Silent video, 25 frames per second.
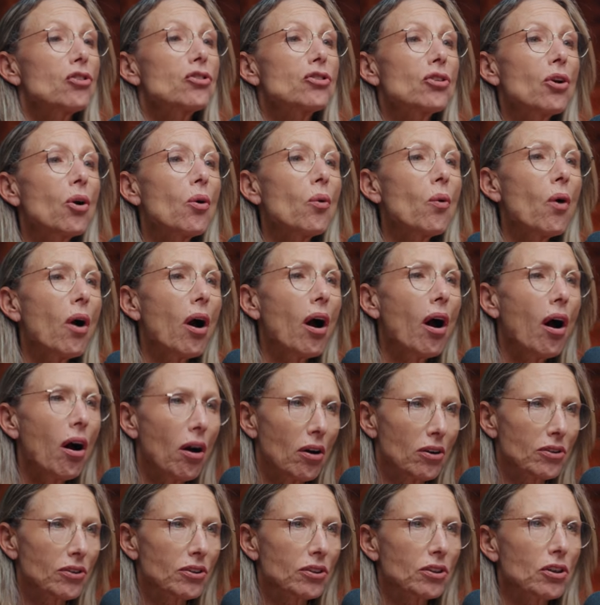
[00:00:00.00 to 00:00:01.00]
So
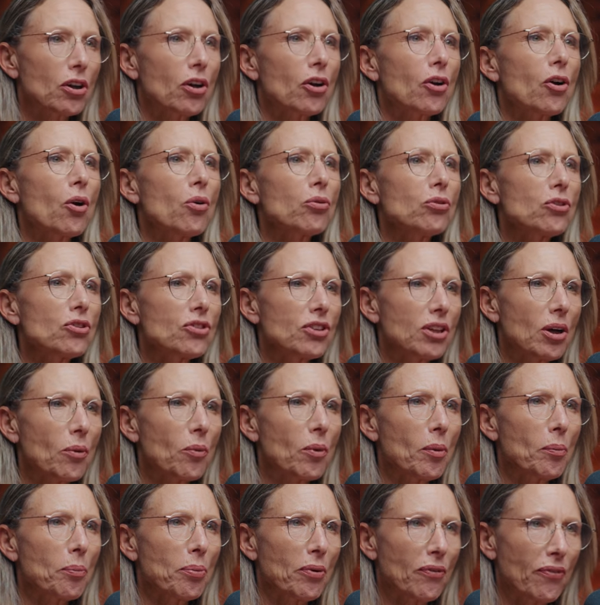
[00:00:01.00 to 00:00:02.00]
ask, go to
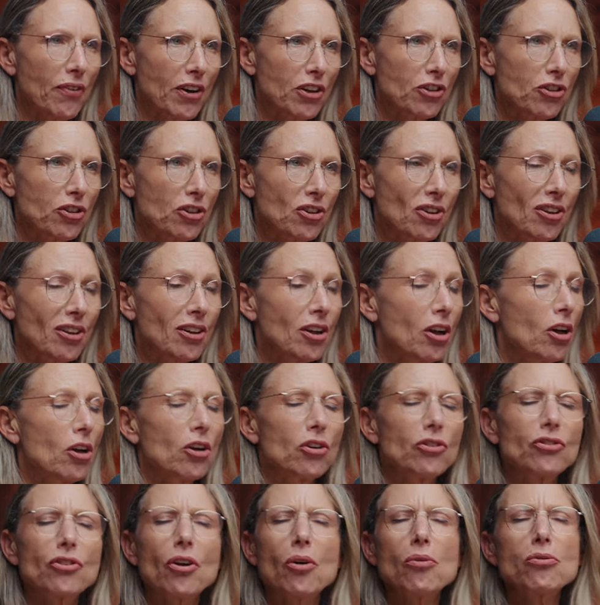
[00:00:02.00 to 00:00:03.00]
someone professional.
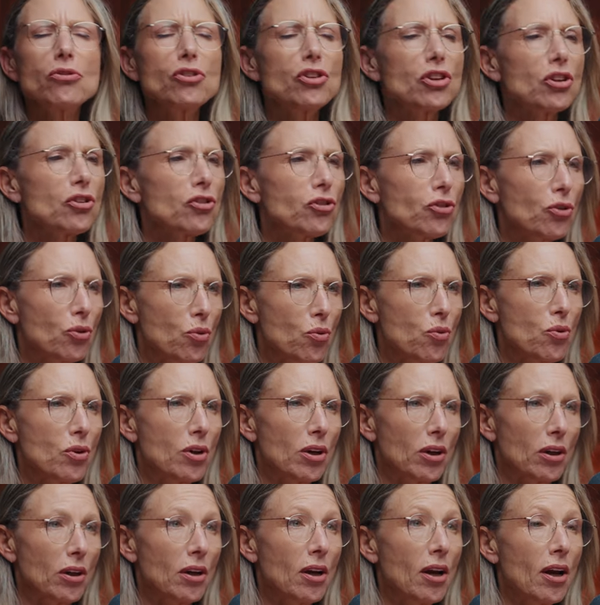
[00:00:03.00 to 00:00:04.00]
Don't just
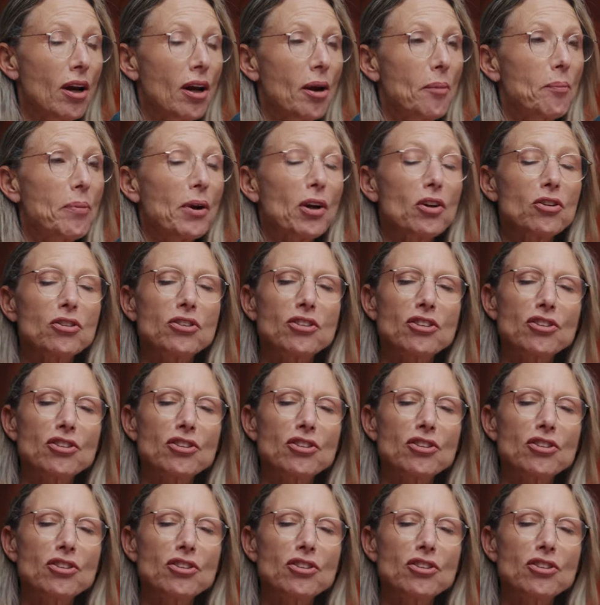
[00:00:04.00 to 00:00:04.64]
Google, because